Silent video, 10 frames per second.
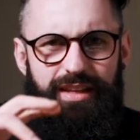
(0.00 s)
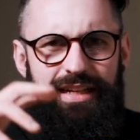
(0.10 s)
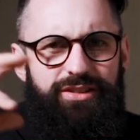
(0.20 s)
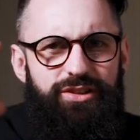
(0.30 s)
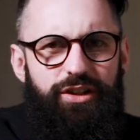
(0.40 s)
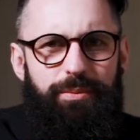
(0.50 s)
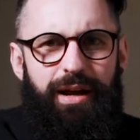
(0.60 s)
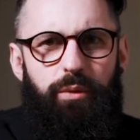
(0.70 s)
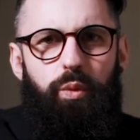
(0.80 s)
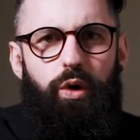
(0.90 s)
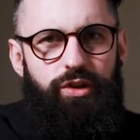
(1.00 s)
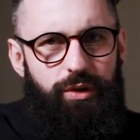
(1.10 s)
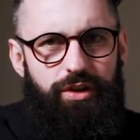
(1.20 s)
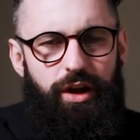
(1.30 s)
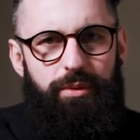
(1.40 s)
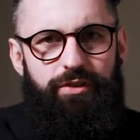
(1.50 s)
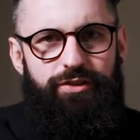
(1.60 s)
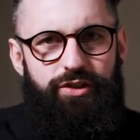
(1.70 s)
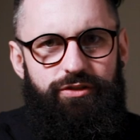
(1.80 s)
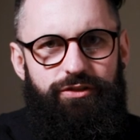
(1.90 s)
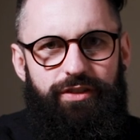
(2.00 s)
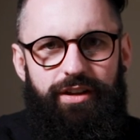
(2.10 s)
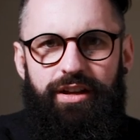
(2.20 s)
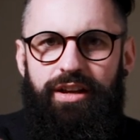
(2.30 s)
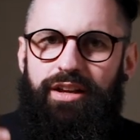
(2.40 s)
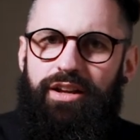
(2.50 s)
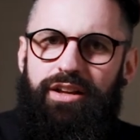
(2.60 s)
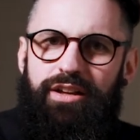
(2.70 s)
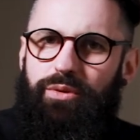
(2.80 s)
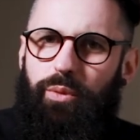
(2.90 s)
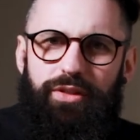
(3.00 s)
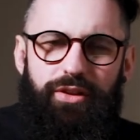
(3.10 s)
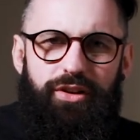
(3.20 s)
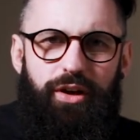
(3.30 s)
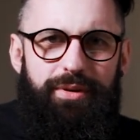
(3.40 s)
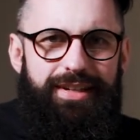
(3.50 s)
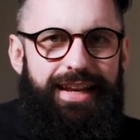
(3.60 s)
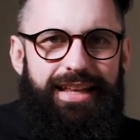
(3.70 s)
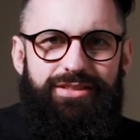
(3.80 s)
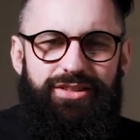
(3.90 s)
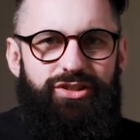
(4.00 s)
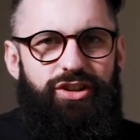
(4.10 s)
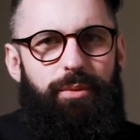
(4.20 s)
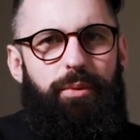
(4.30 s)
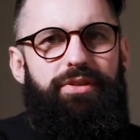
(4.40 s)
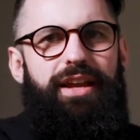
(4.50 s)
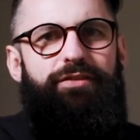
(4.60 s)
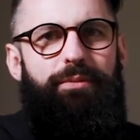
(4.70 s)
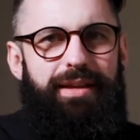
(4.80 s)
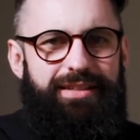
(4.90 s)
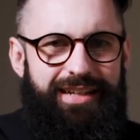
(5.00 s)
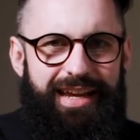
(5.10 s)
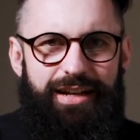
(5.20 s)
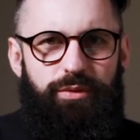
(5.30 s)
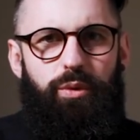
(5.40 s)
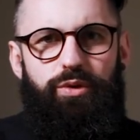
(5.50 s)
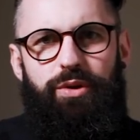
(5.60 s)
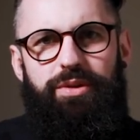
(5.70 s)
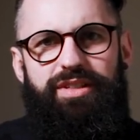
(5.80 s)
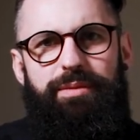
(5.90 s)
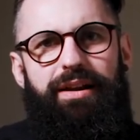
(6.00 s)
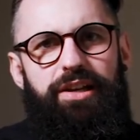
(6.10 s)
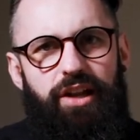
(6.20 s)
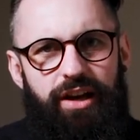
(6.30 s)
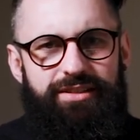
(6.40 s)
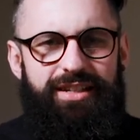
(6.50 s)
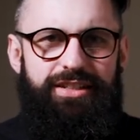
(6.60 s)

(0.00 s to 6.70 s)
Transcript: It's not about what you know with photography, whether you know which lens is sharp, whether you have the best kit, what you understand about lighting,